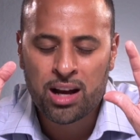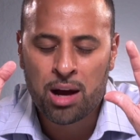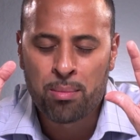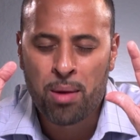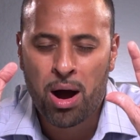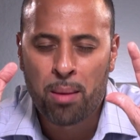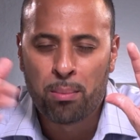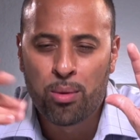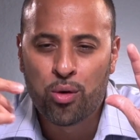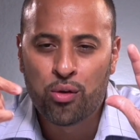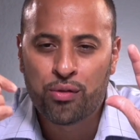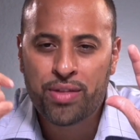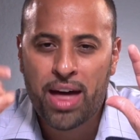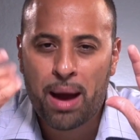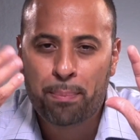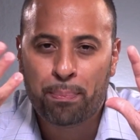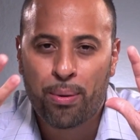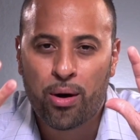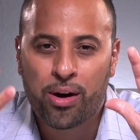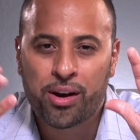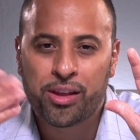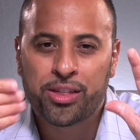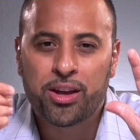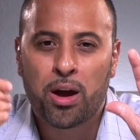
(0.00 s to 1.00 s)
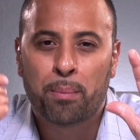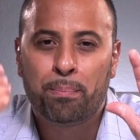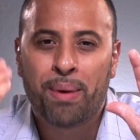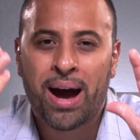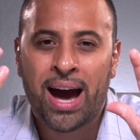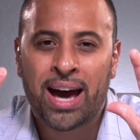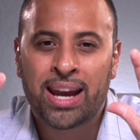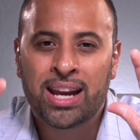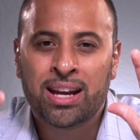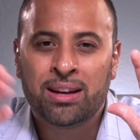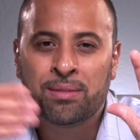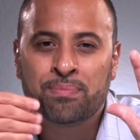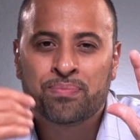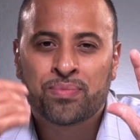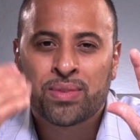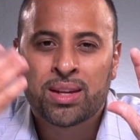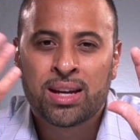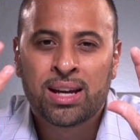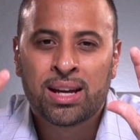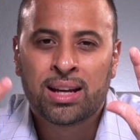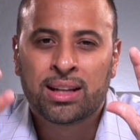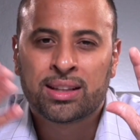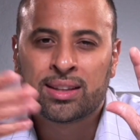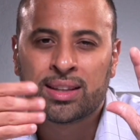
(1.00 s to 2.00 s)
Come on, move that part of your body.
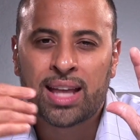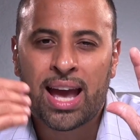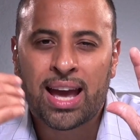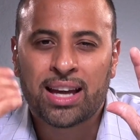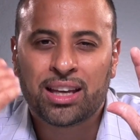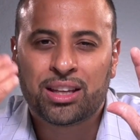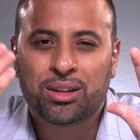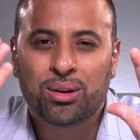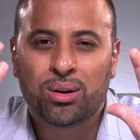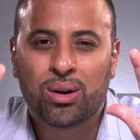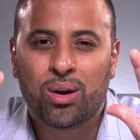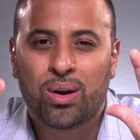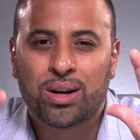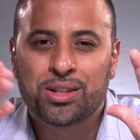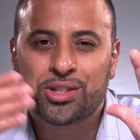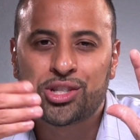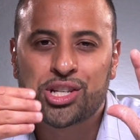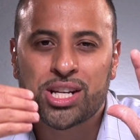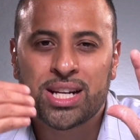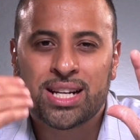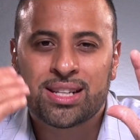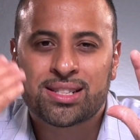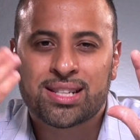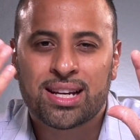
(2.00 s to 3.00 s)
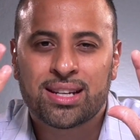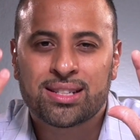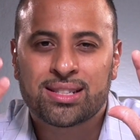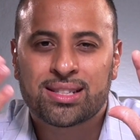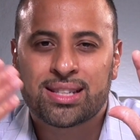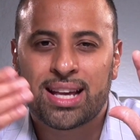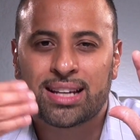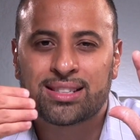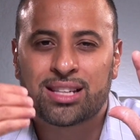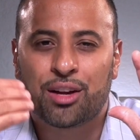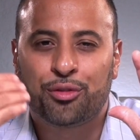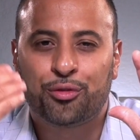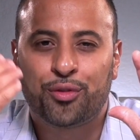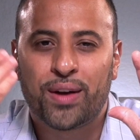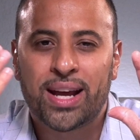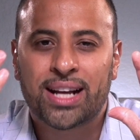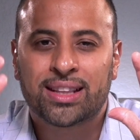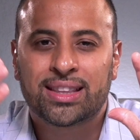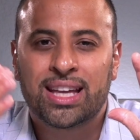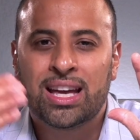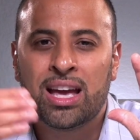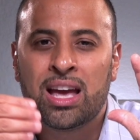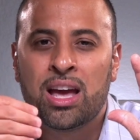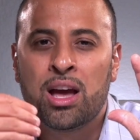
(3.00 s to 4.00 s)
Thank you, Lord Jesus, that's
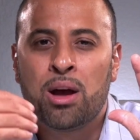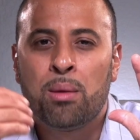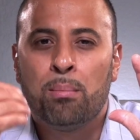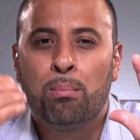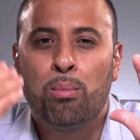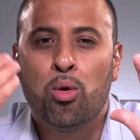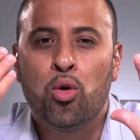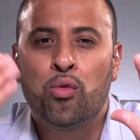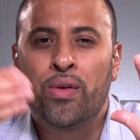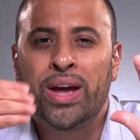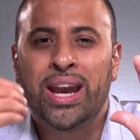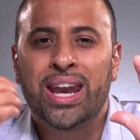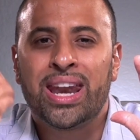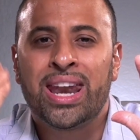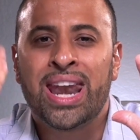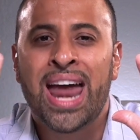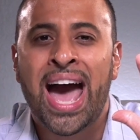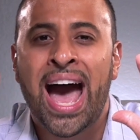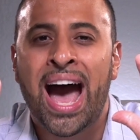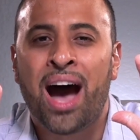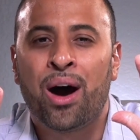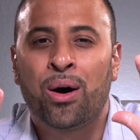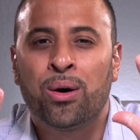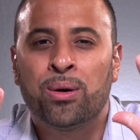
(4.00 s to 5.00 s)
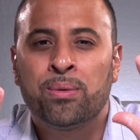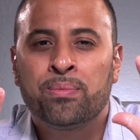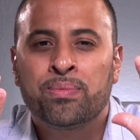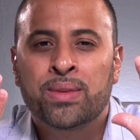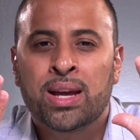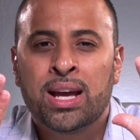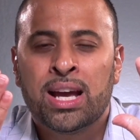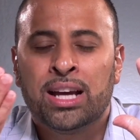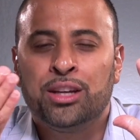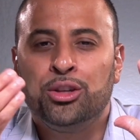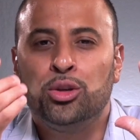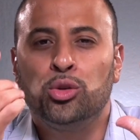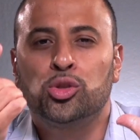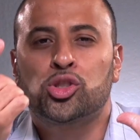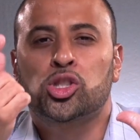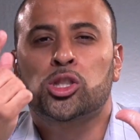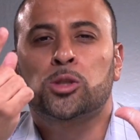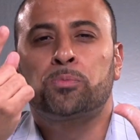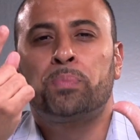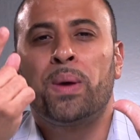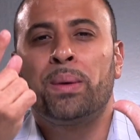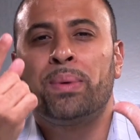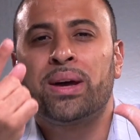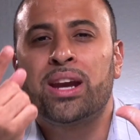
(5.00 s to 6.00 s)
afflicted. Move it now. You
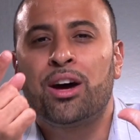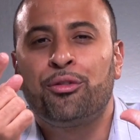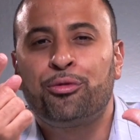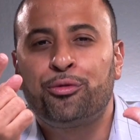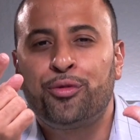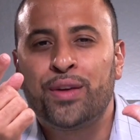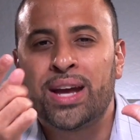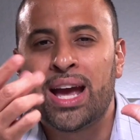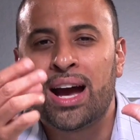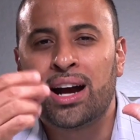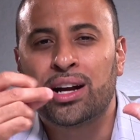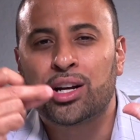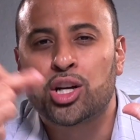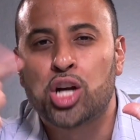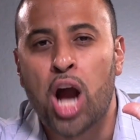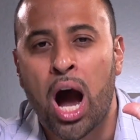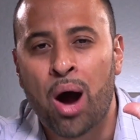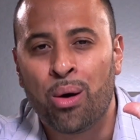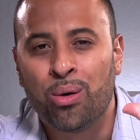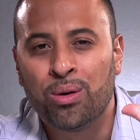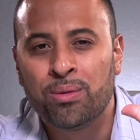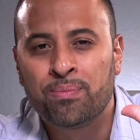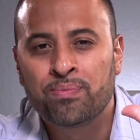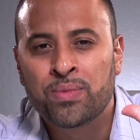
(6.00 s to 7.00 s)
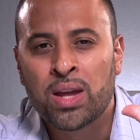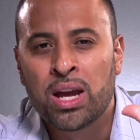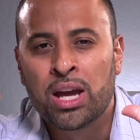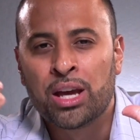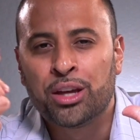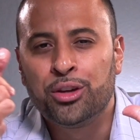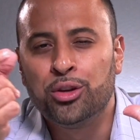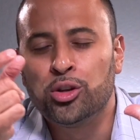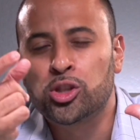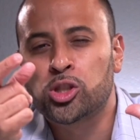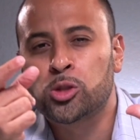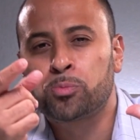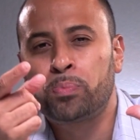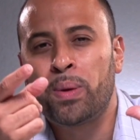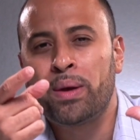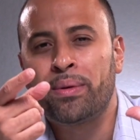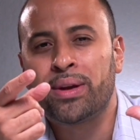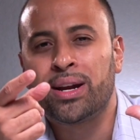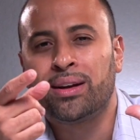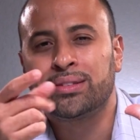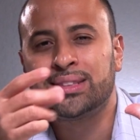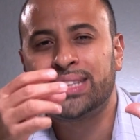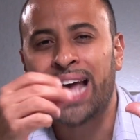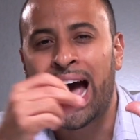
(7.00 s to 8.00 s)
spirit of fear, go. You
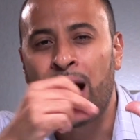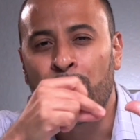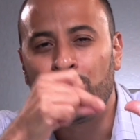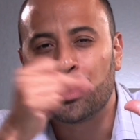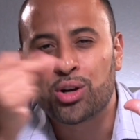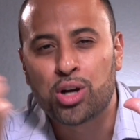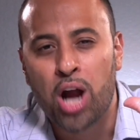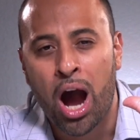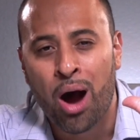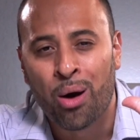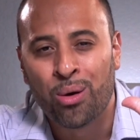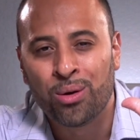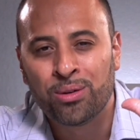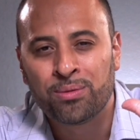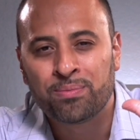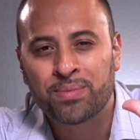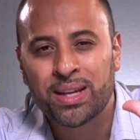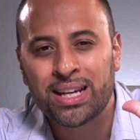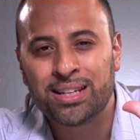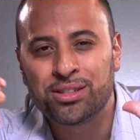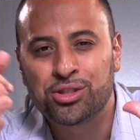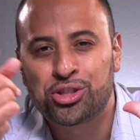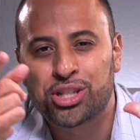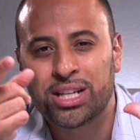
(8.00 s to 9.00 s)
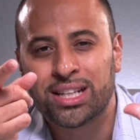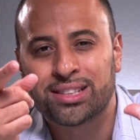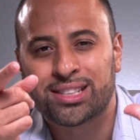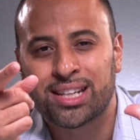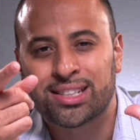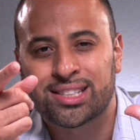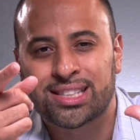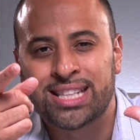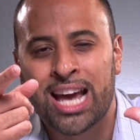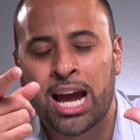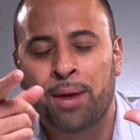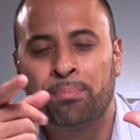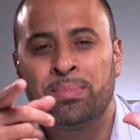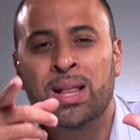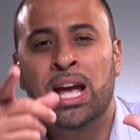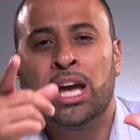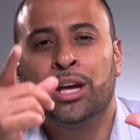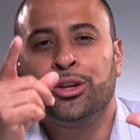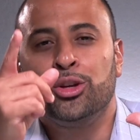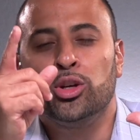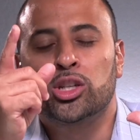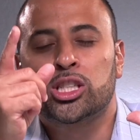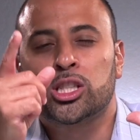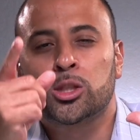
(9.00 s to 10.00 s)
spirit of doubt, go. In Jesus' name.
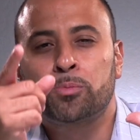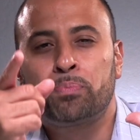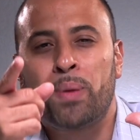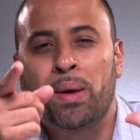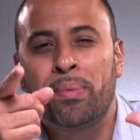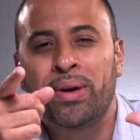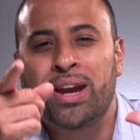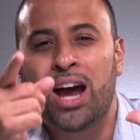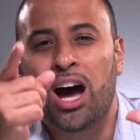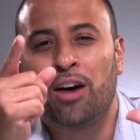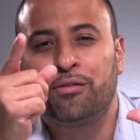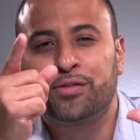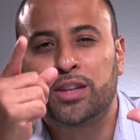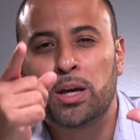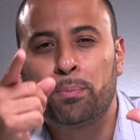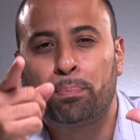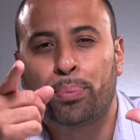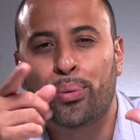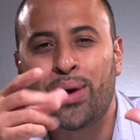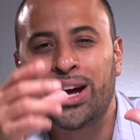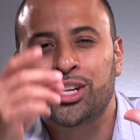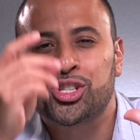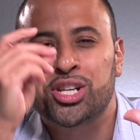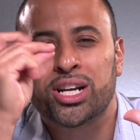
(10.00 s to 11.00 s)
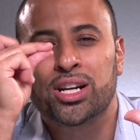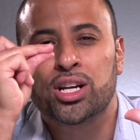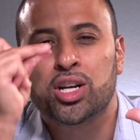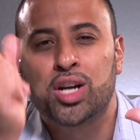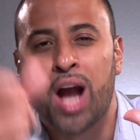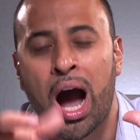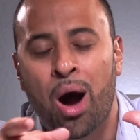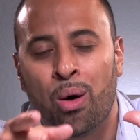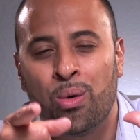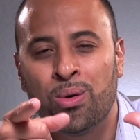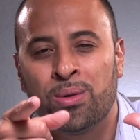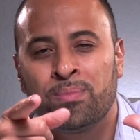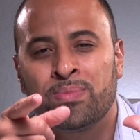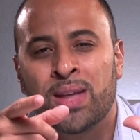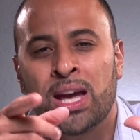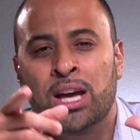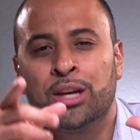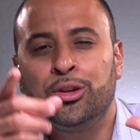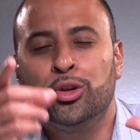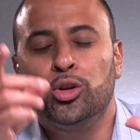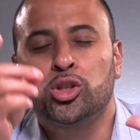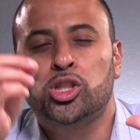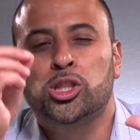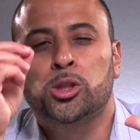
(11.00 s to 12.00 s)
You spirit of depression, go.
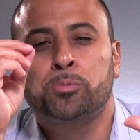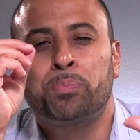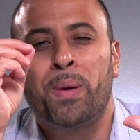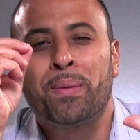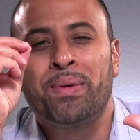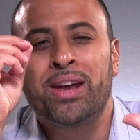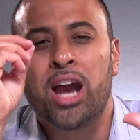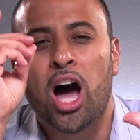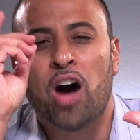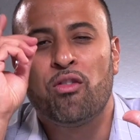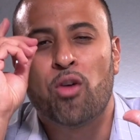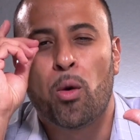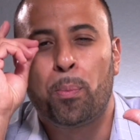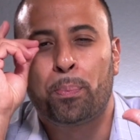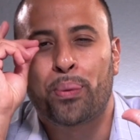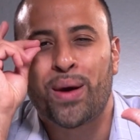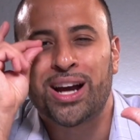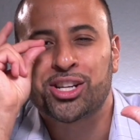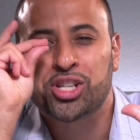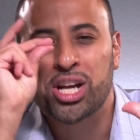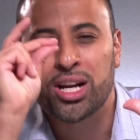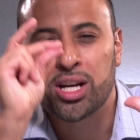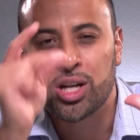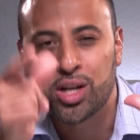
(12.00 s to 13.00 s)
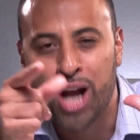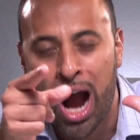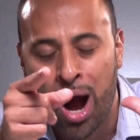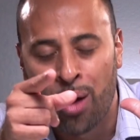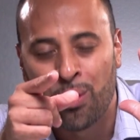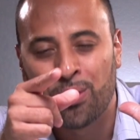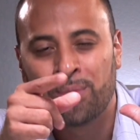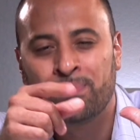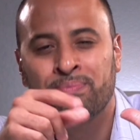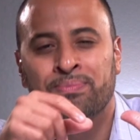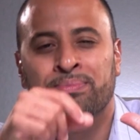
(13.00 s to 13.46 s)
You spirit of oppression, go.